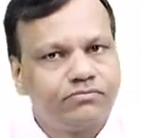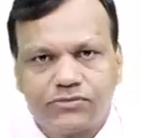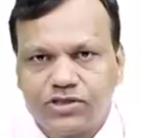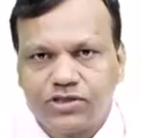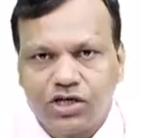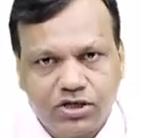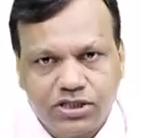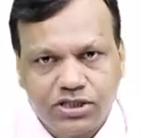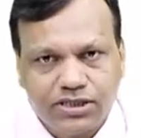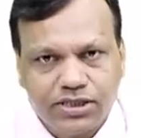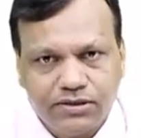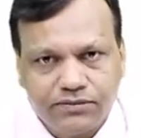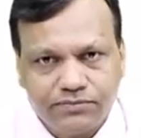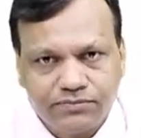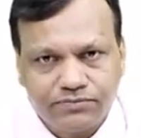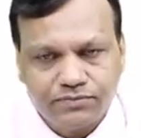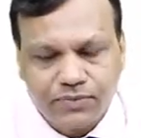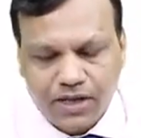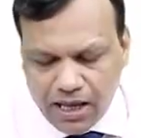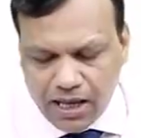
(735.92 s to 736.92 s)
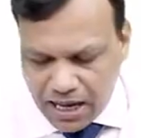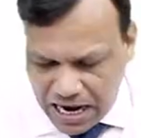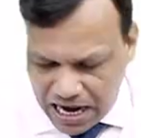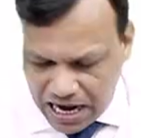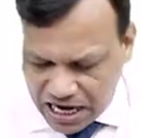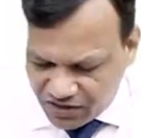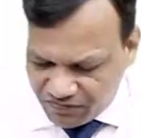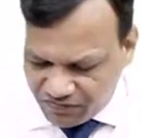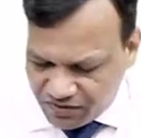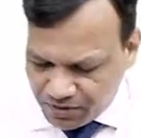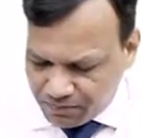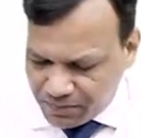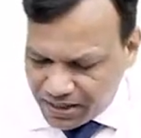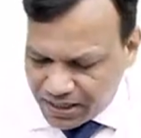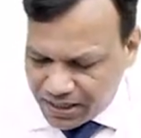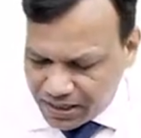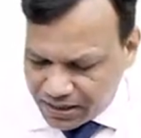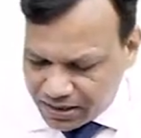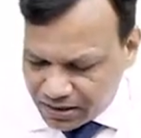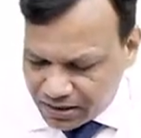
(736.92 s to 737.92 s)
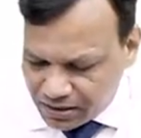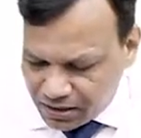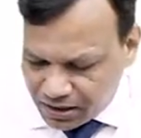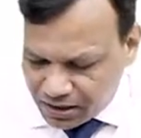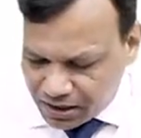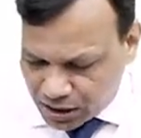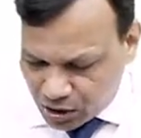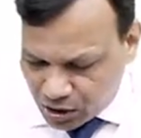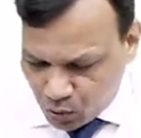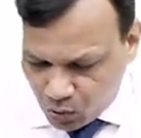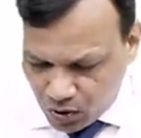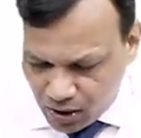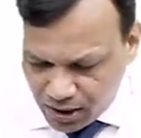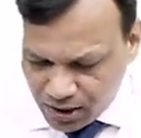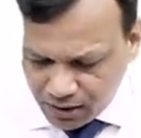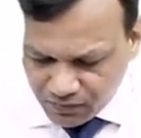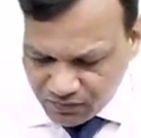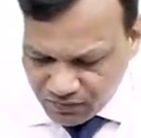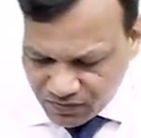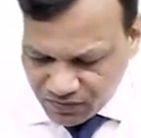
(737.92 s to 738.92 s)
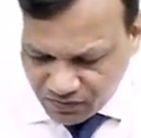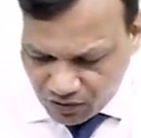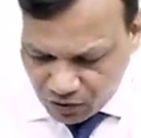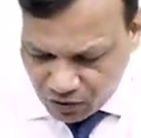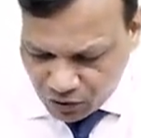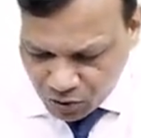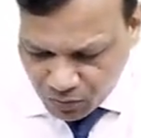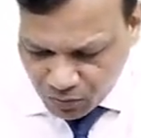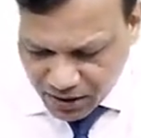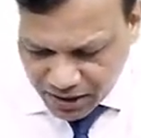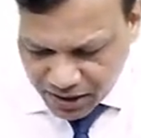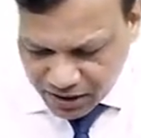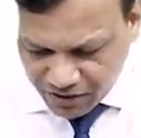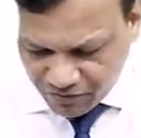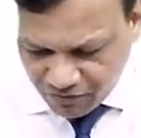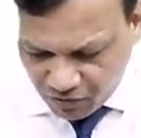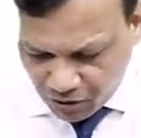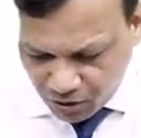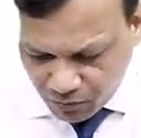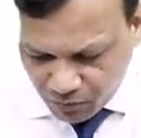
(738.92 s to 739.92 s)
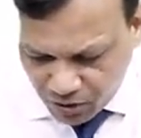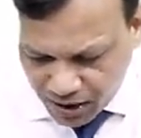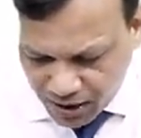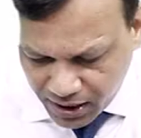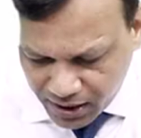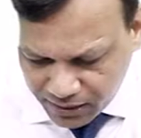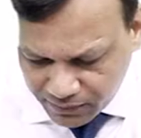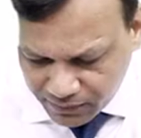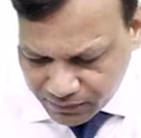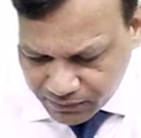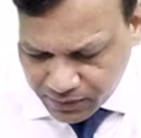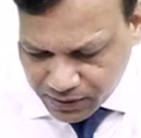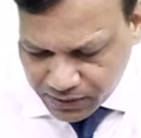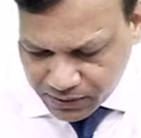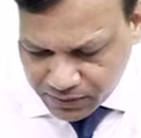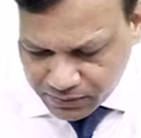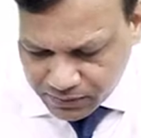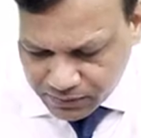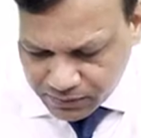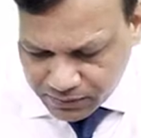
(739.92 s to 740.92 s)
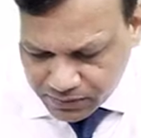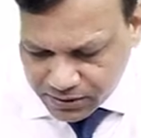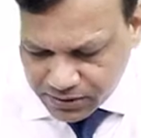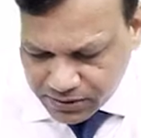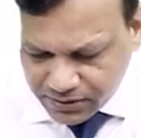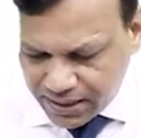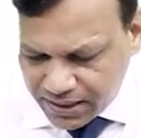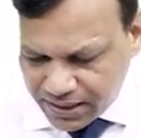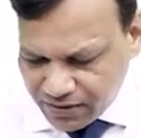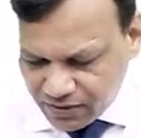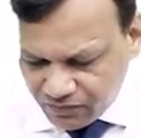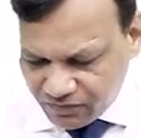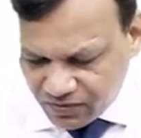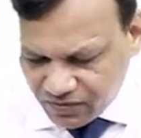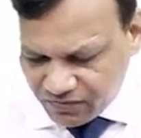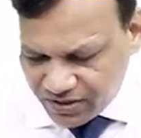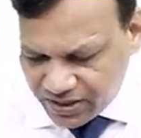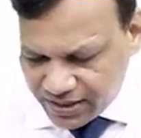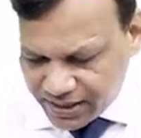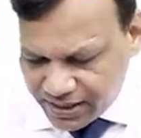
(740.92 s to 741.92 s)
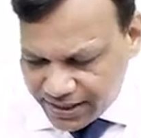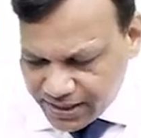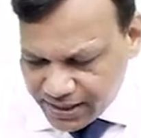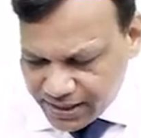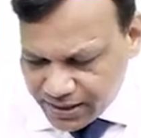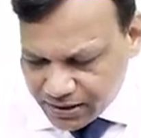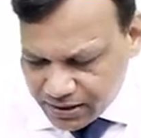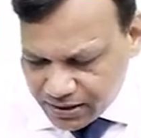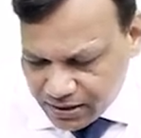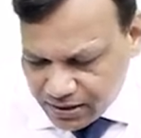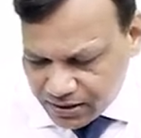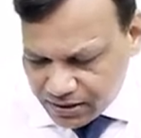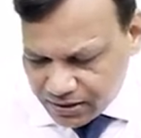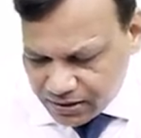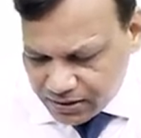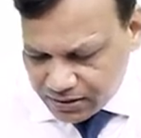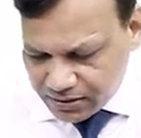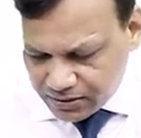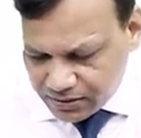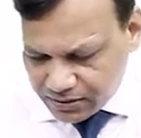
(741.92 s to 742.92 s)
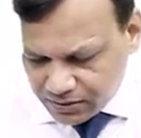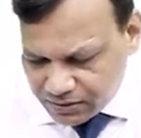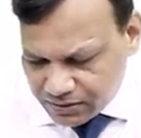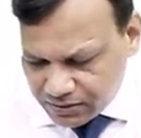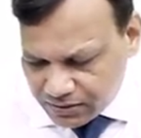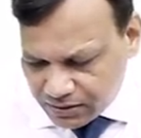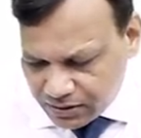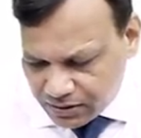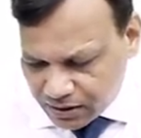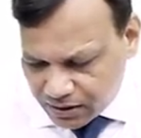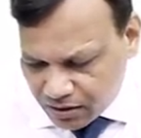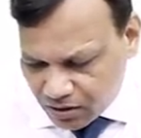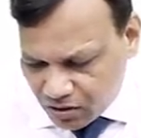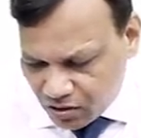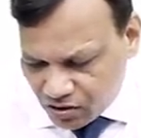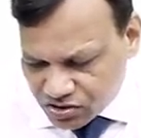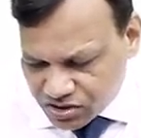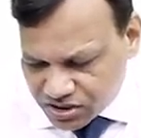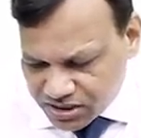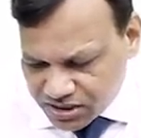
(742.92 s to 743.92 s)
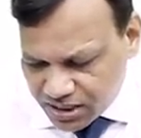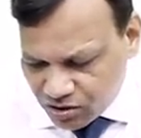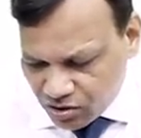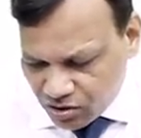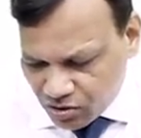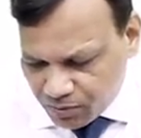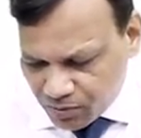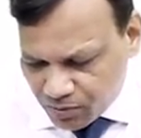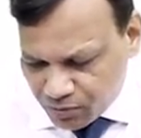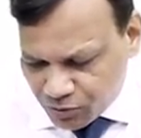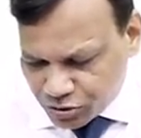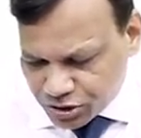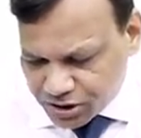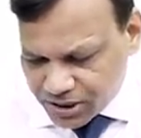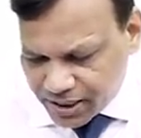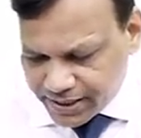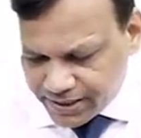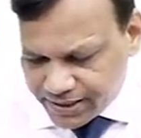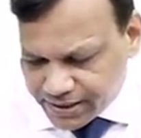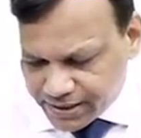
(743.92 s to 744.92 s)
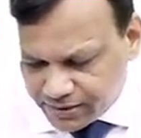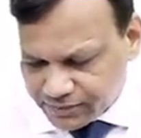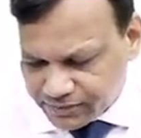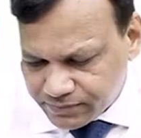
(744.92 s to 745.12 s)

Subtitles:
Logic? And if we make it equal, we want to make it formula, then we will write a constant of proportionality,